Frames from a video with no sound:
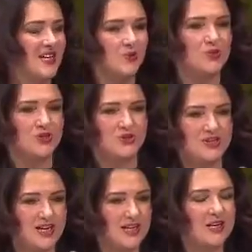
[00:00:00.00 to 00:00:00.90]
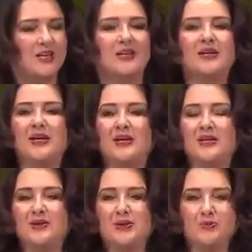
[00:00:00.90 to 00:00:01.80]
I wish to thank
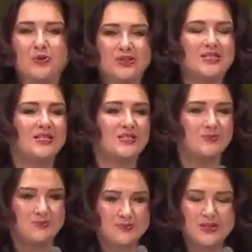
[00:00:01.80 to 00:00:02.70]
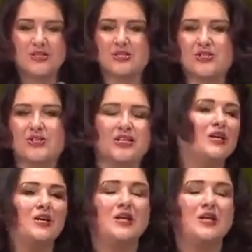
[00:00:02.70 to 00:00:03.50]
the Maltese Ministry